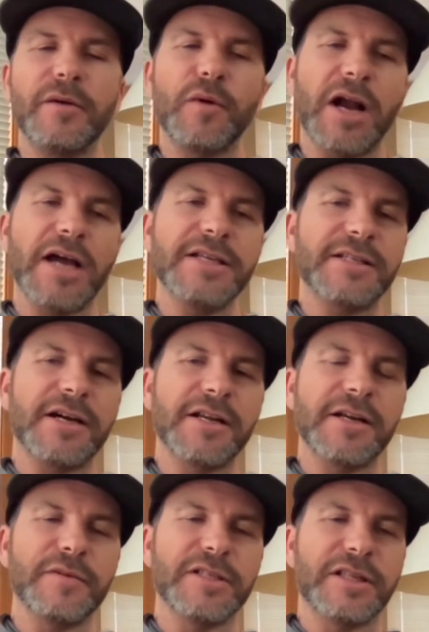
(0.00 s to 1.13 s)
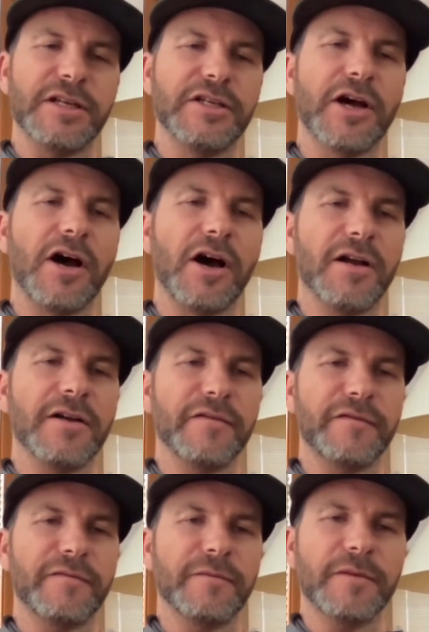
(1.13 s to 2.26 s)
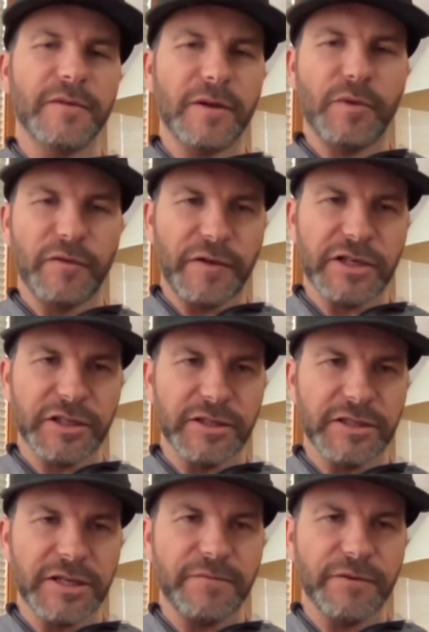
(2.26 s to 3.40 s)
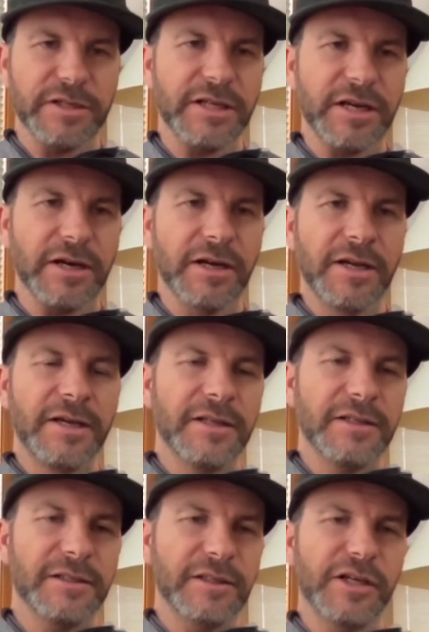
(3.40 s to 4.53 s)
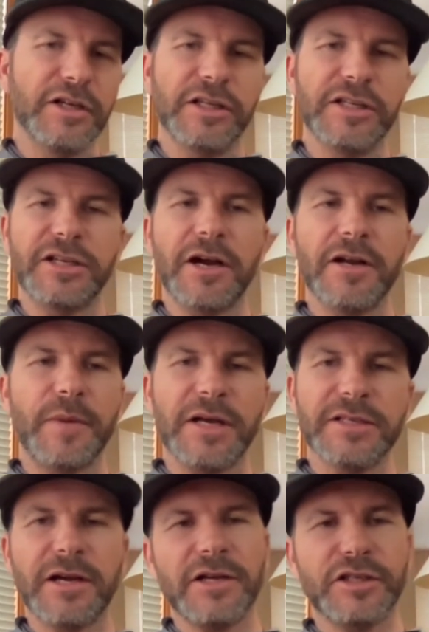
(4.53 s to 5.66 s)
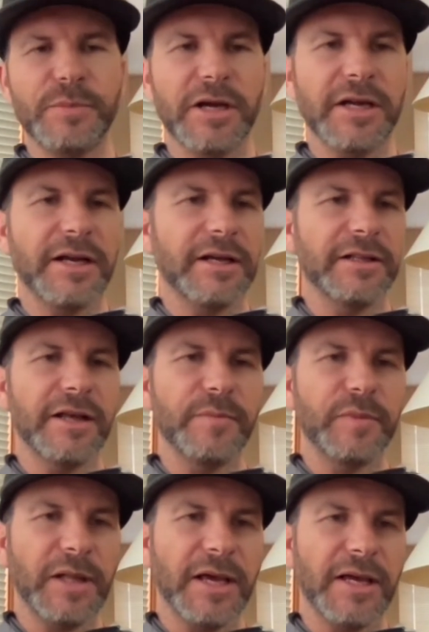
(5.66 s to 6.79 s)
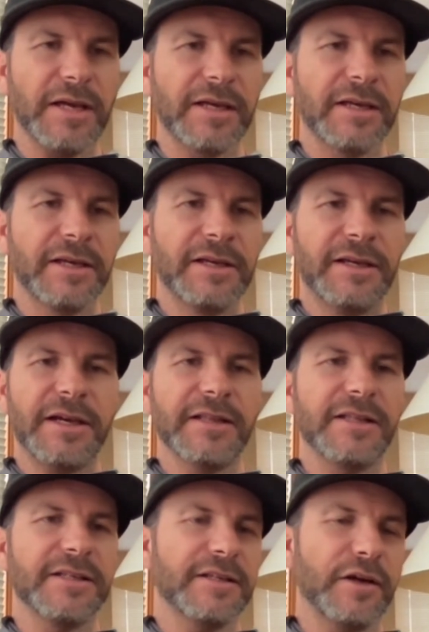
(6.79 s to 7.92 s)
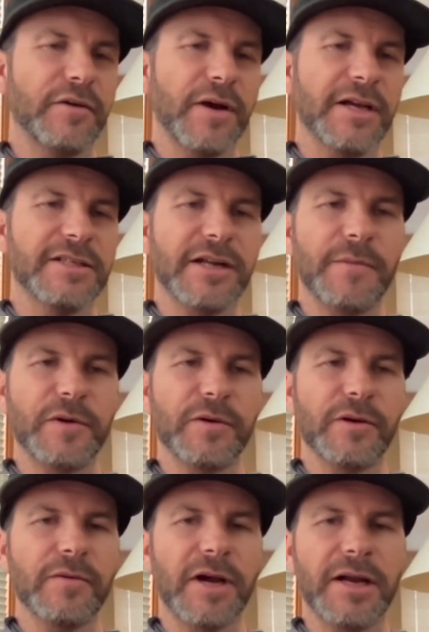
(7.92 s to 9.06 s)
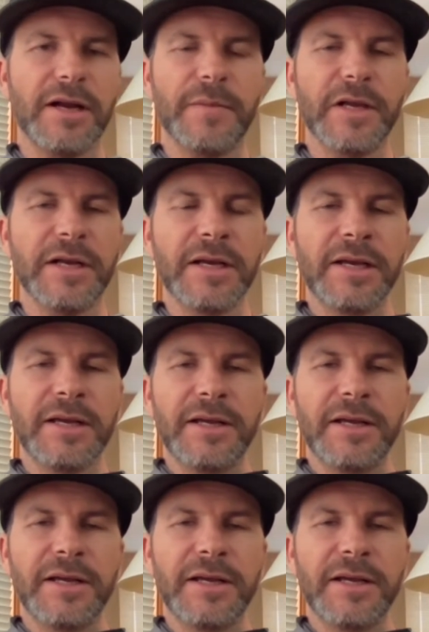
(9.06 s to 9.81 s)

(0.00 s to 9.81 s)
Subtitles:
when I started, it was the dawn of the professional free skier. Literally started by Scott Schmidt and Glenn Flake and the Greg Stump crew, right? I mean,